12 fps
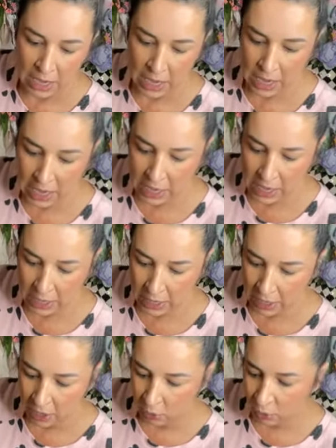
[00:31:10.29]
And
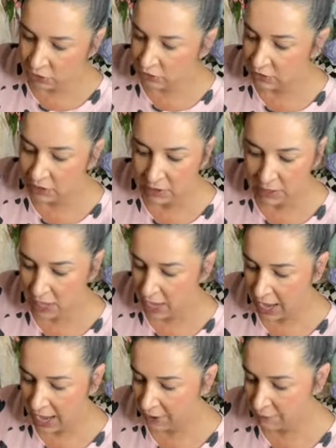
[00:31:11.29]
which
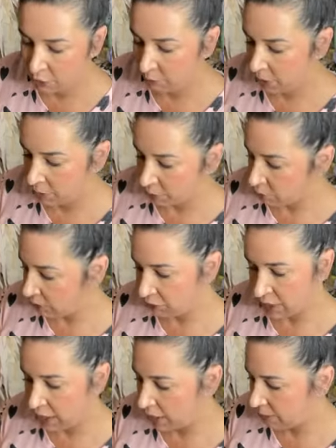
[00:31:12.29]
I have no problem with
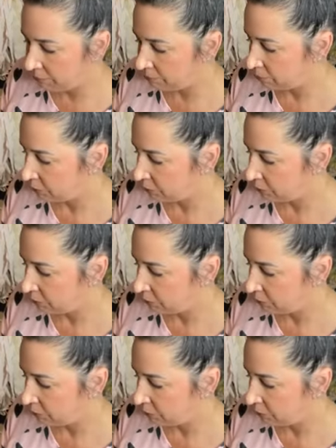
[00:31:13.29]
them.